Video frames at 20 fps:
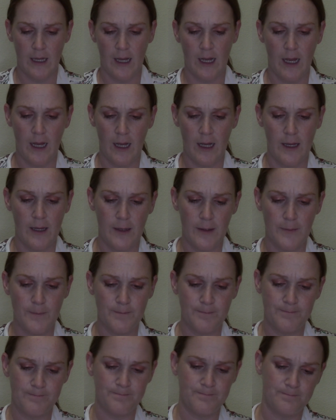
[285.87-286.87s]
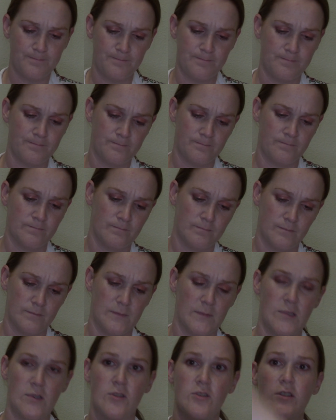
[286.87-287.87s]
So
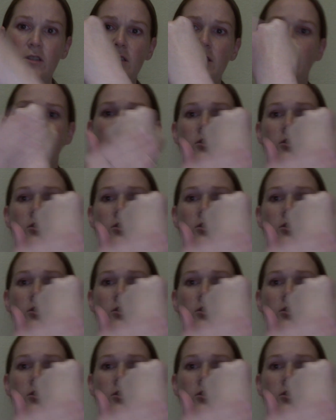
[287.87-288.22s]
just to